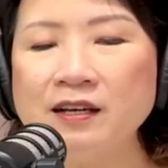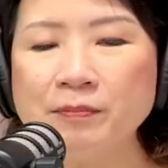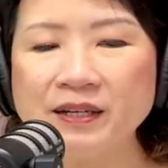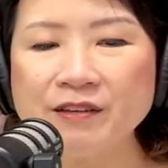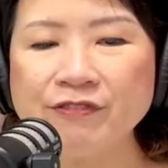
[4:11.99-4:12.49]

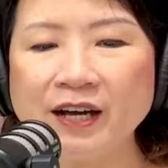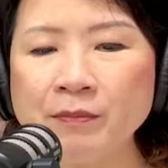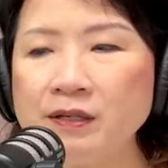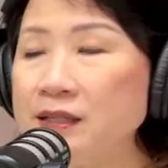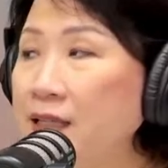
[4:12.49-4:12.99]
But if
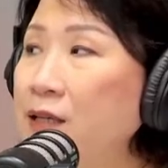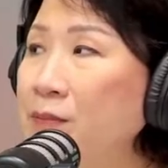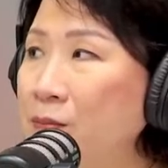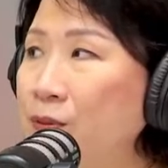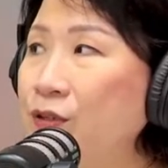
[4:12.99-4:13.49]
I'm a key
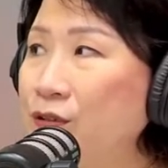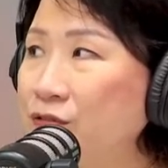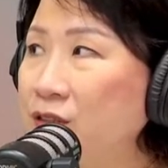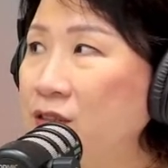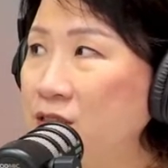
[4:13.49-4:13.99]
member
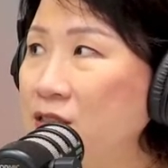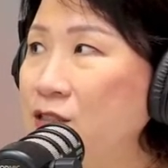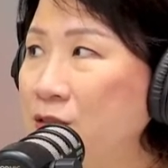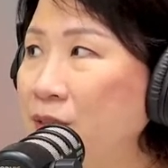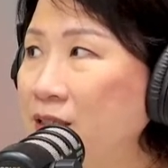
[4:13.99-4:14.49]
of the
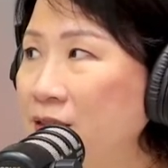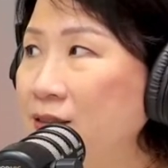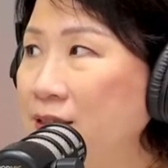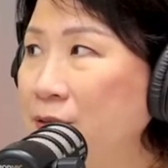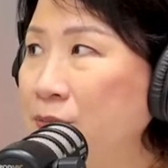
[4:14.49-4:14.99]

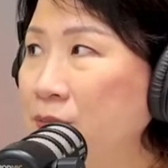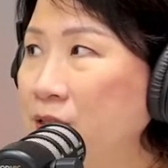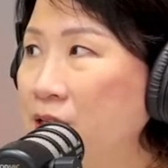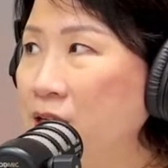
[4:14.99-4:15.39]
decision-making team